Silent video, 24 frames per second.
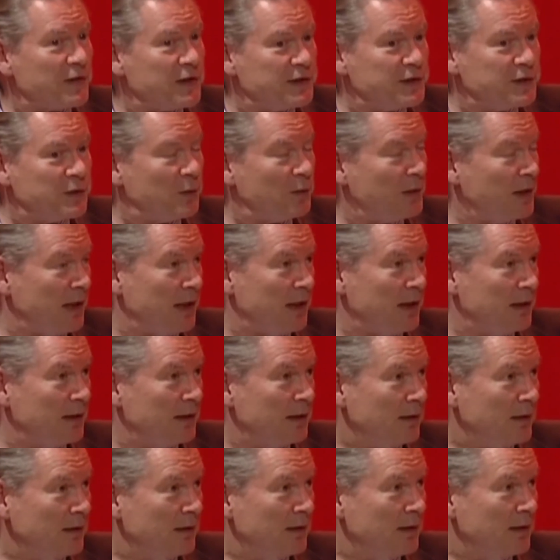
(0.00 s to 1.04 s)
is unique
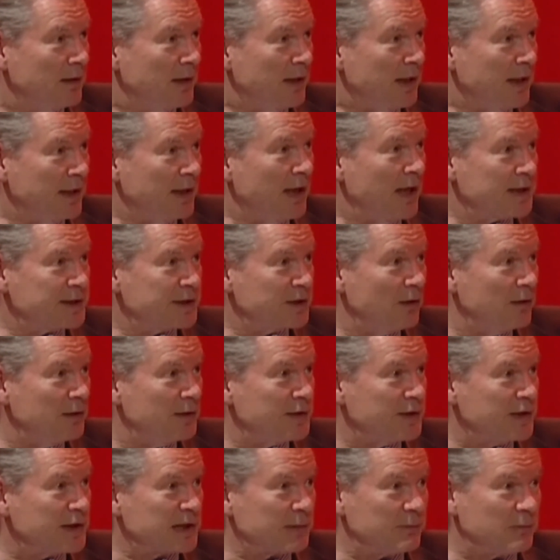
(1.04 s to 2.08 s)
in our solar
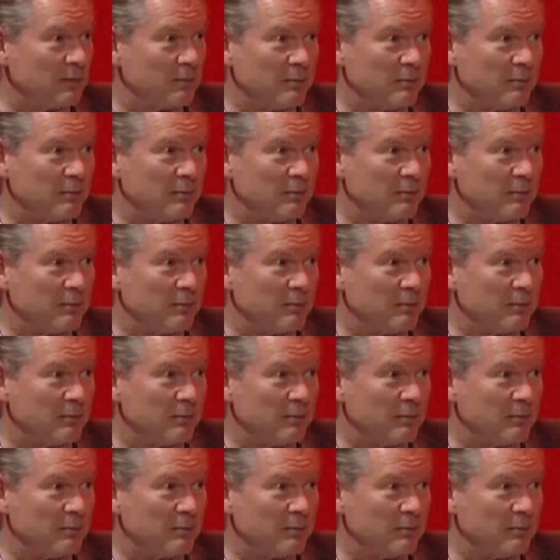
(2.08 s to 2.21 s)
system,